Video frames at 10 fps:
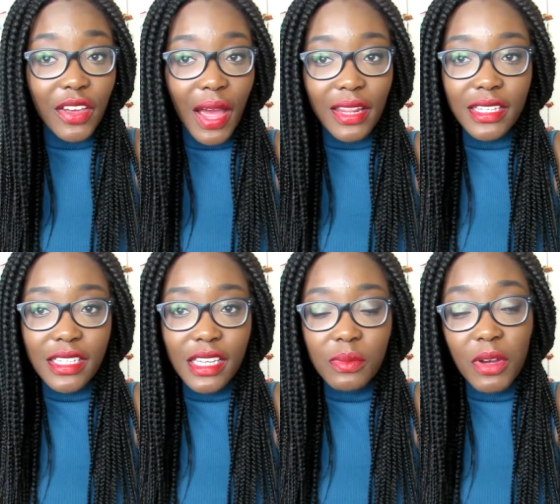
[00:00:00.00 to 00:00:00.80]
and this
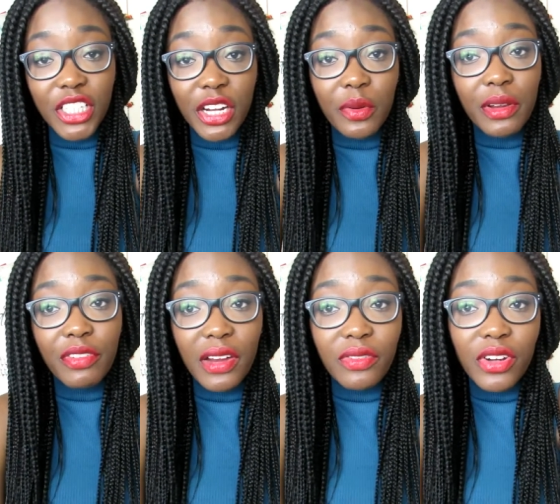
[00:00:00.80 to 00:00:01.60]
is my January
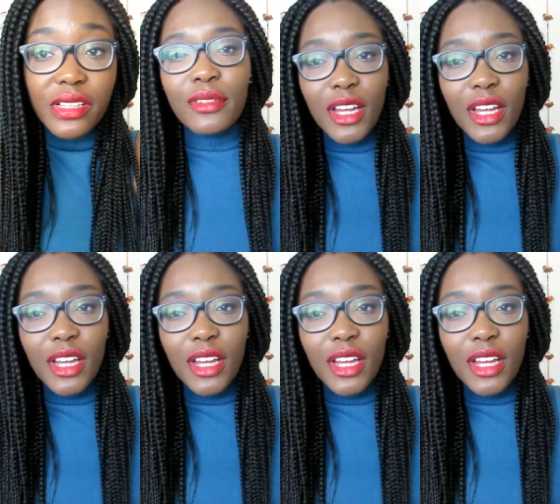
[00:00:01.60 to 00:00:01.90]
favourites.